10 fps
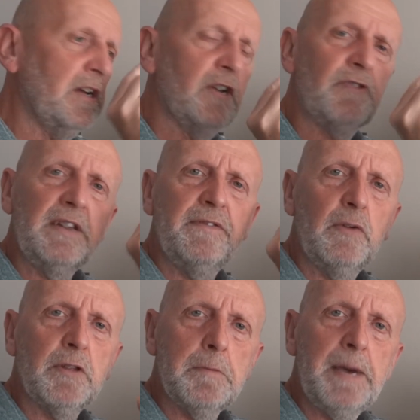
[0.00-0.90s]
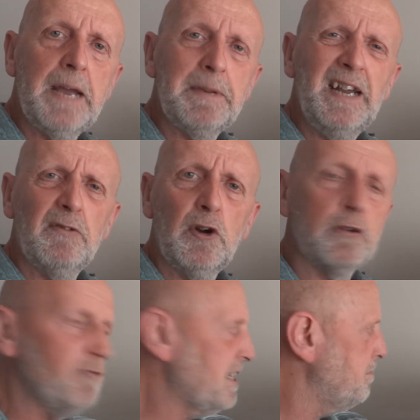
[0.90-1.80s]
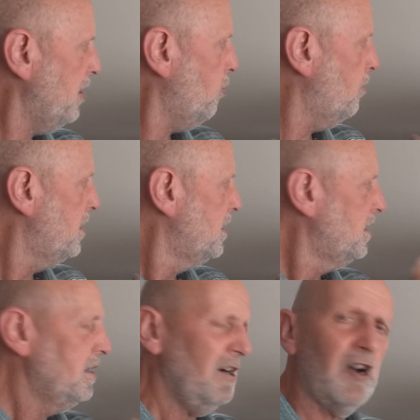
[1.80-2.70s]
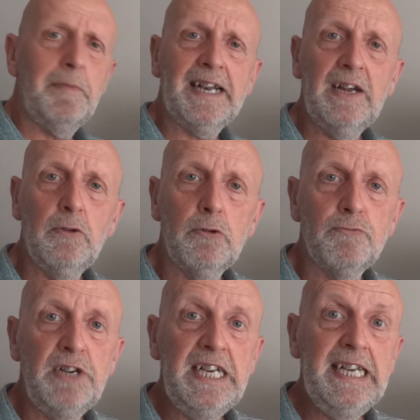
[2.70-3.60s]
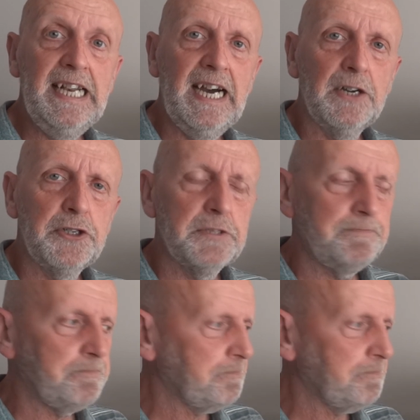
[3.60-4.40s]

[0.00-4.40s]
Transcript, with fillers: a green filter at the back, but now I've got a green bulb. I can make that look really lush.